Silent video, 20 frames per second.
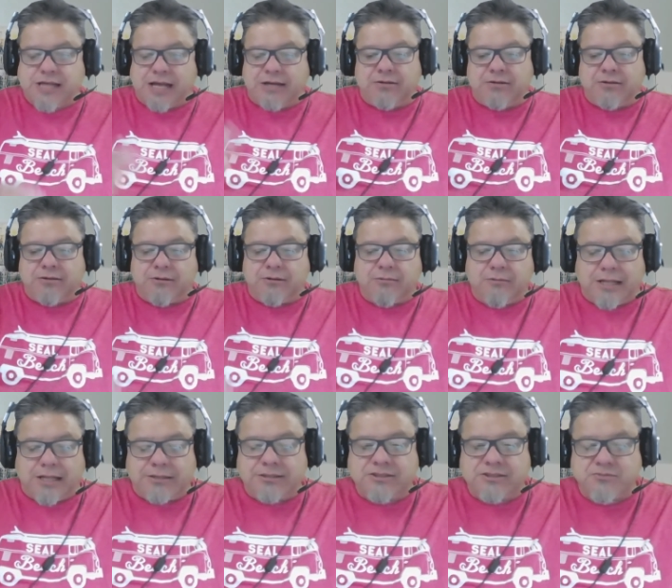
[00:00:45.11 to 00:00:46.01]
I don't know
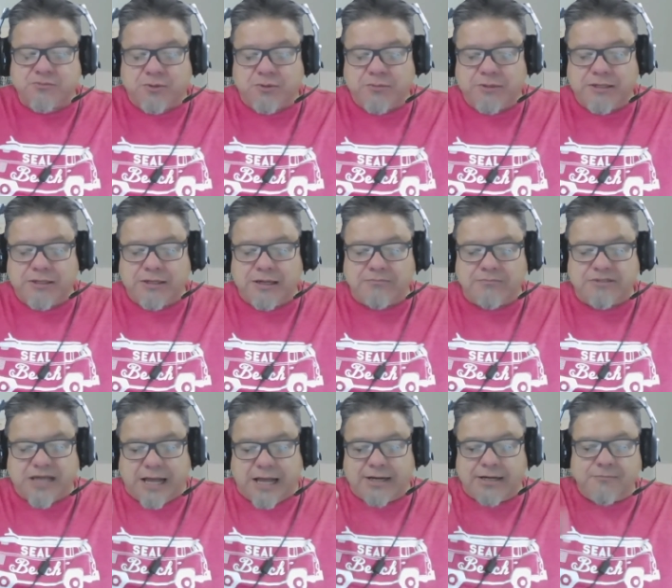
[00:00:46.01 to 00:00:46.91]
at this moment. I'm
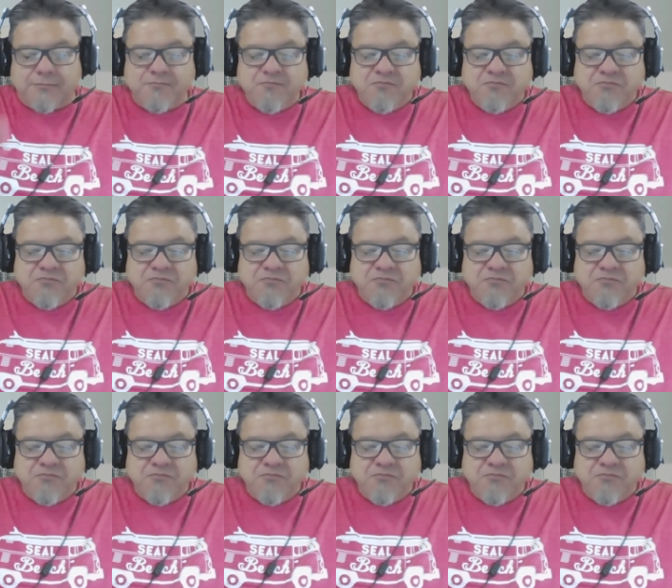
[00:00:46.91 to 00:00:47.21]
tired.